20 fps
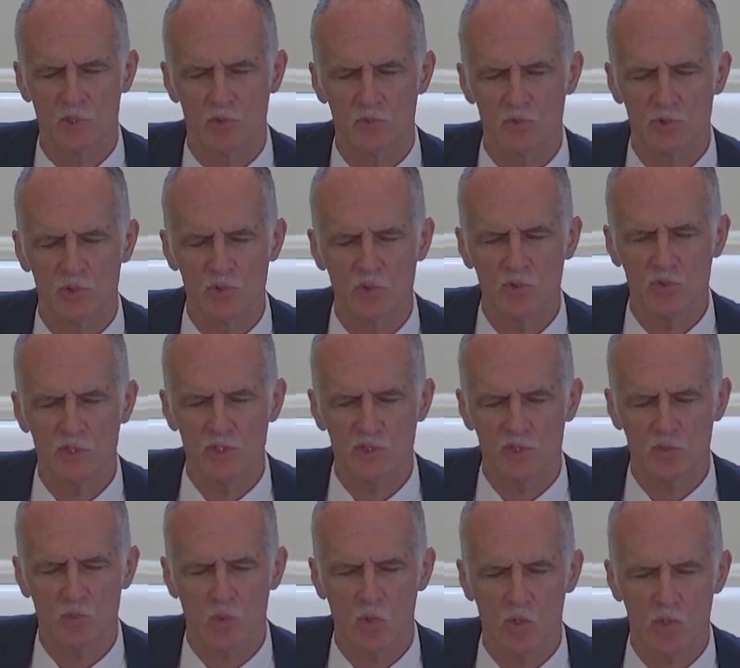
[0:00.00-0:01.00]
So do
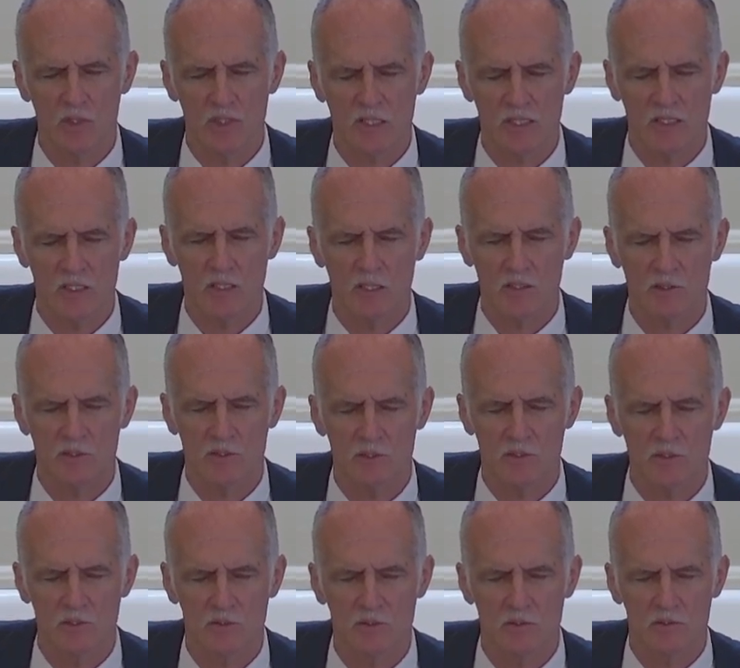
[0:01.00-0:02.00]
this work in
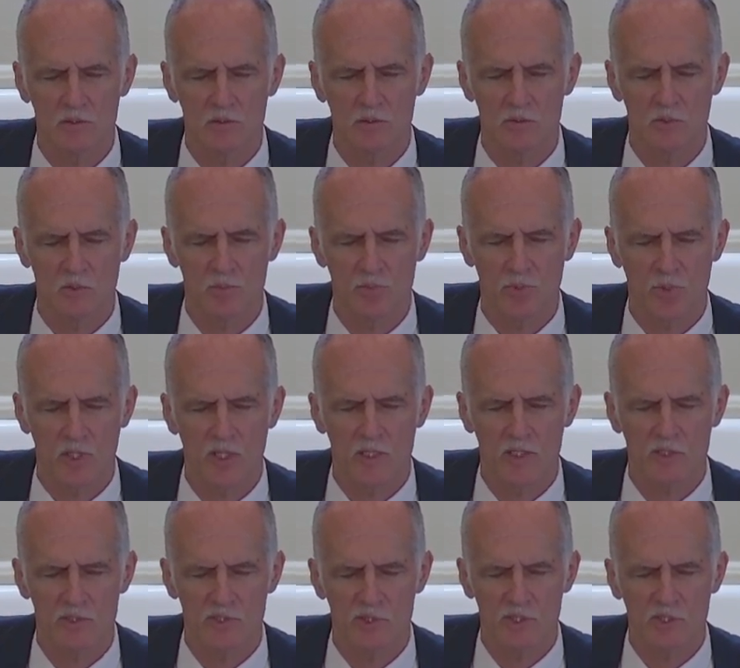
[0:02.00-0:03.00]
us. We
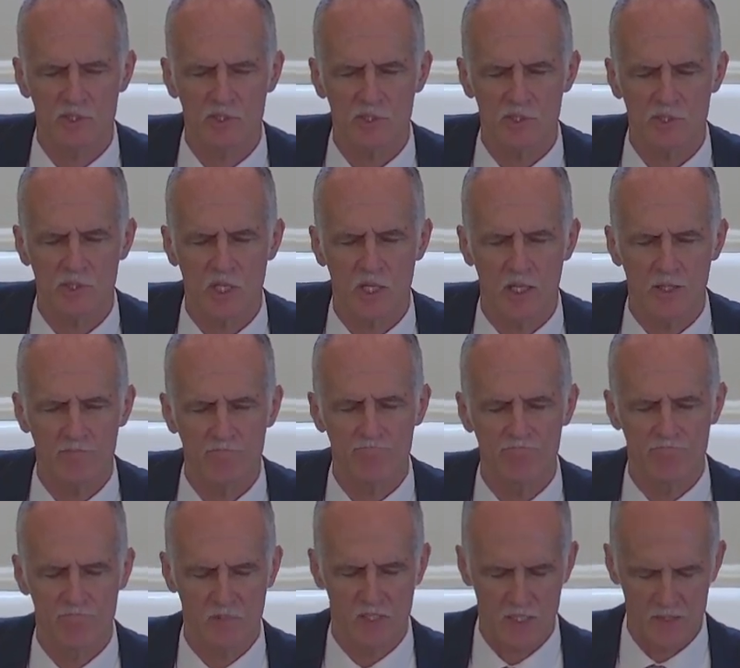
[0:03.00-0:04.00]
pray it in Jesus'
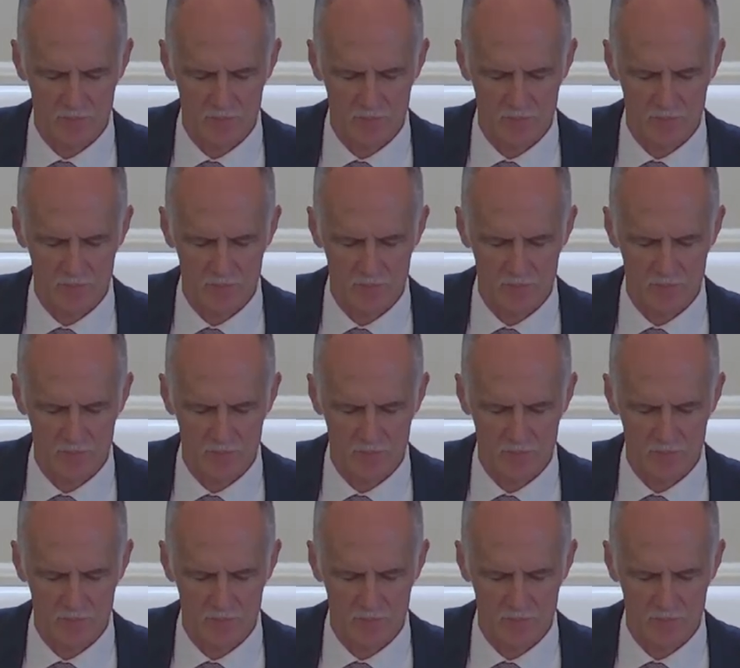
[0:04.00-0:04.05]
name.